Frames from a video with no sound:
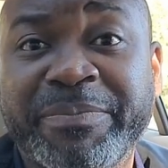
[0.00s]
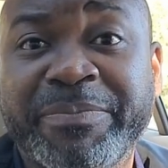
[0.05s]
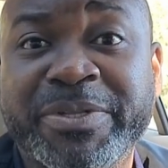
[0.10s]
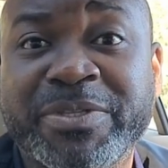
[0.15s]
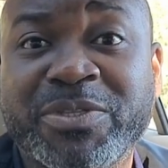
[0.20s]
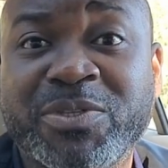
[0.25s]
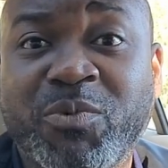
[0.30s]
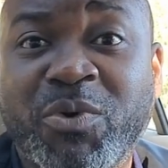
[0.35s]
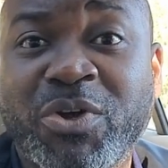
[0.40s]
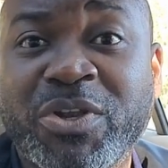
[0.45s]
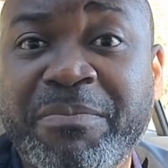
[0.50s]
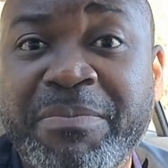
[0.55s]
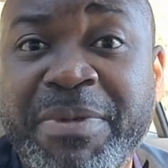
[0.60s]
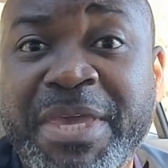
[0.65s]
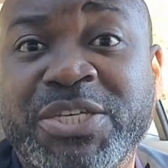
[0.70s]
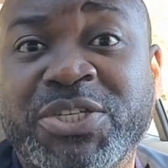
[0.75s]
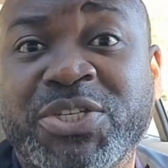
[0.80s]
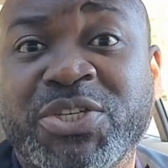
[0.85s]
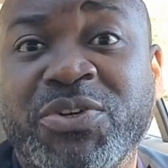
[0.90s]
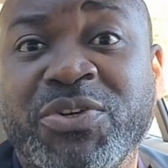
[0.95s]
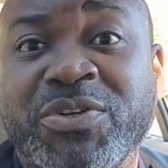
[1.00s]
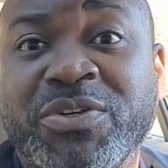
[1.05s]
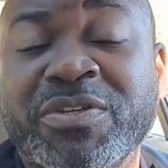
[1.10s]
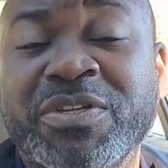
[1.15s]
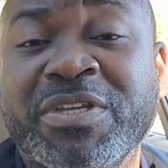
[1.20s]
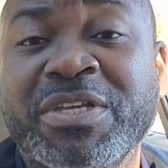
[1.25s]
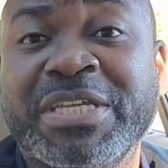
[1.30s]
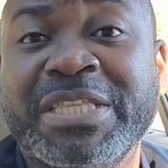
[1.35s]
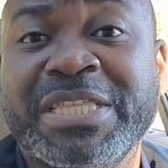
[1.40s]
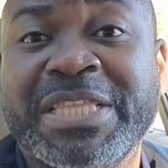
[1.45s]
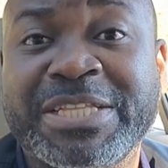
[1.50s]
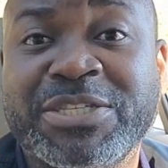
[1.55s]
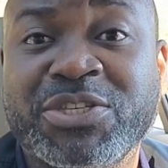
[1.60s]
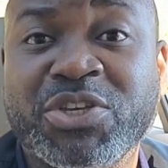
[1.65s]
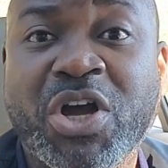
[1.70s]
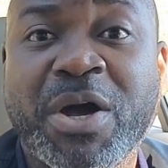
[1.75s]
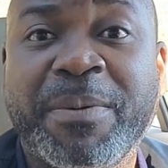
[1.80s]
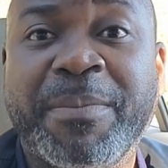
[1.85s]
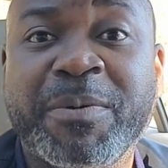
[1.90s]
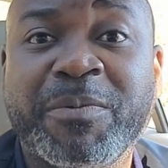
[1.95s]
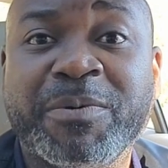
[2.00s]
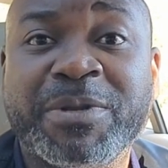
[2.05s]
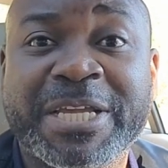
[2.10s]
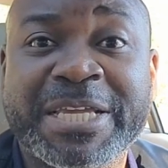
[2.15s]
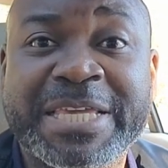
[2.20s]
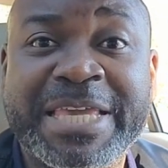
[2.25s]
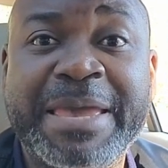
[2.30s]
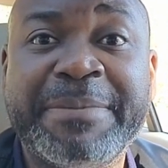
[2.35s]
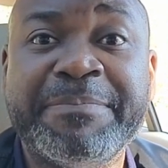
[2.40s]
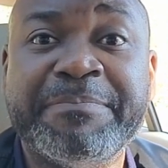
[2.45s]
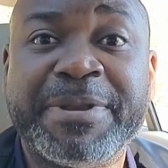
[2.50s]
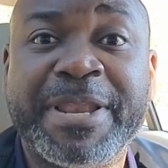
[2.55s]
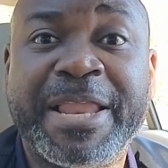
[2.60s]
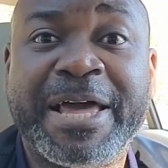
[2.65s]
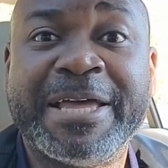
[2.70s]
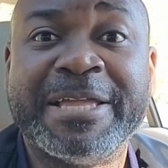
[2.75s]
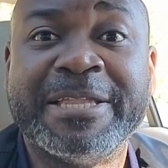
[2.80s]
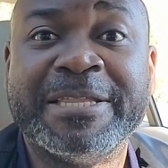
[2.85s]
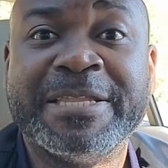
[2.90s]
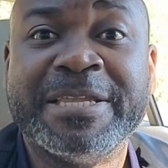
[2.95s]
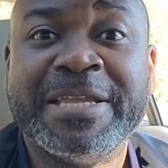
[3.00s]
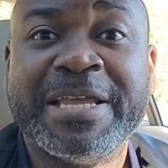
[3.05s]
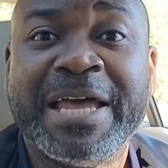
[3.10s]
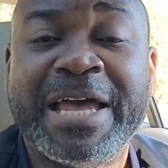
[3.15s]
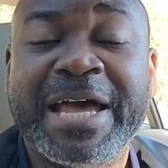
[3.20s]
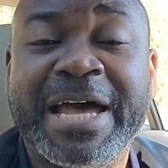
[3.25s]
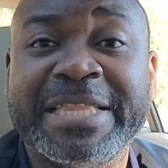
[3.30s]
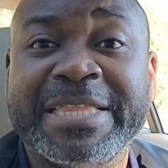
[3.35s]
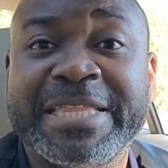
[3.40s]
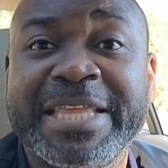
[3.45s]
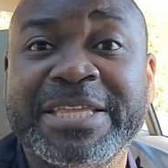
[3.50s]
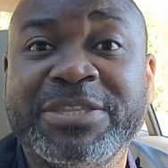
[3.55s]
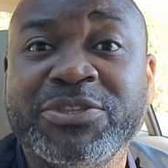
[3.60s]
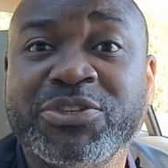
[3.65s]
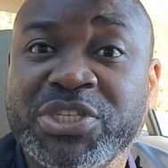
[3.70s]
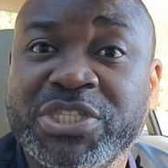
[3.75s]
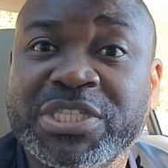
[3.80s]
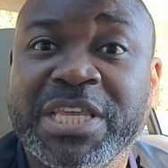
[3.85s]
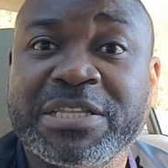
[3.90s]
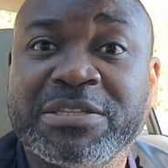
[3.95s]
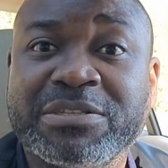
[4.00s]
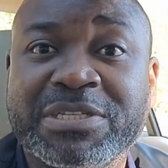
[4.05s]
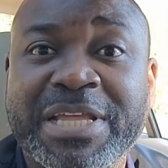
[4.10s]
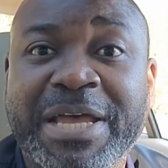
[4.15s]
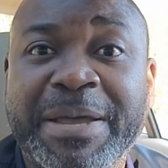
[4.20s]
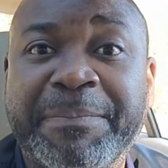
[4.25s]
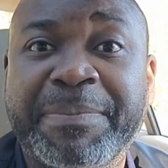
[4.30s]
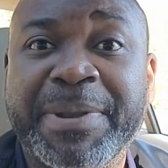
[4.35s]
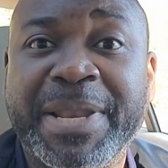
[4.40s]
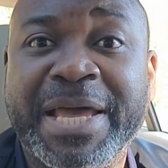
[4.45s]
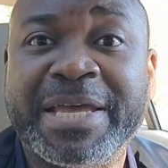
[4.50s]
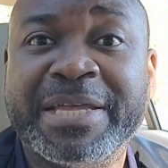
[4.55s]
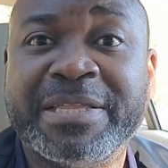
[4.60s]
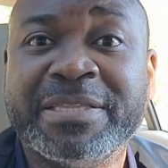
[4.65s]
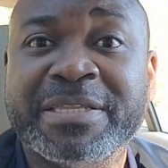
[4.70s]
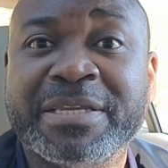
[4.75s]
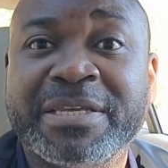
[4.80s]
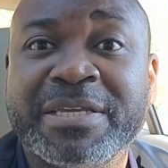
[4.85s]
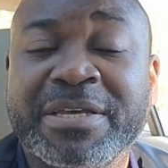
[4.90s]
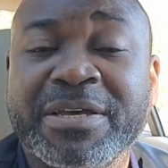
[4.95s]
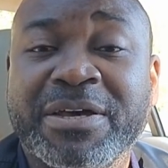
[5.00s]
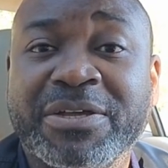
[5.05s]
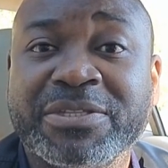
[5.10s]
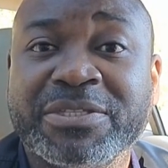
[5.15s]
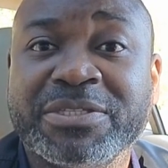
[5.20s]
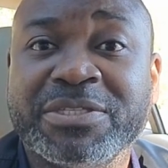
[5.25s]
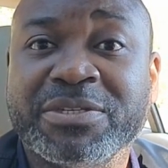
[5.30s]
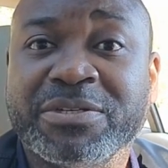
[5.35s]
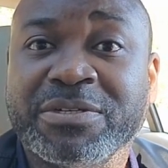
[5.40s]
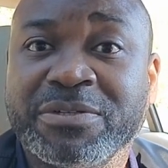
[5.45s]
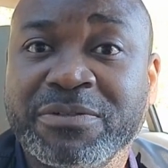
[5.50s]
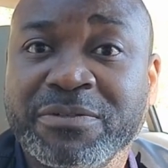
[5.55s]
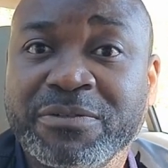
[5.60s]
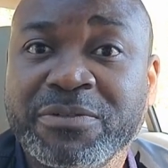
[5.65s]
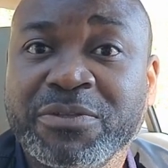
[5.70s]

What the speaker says: But you want to make sure that you come up with a game plan, and then you stick to that plan until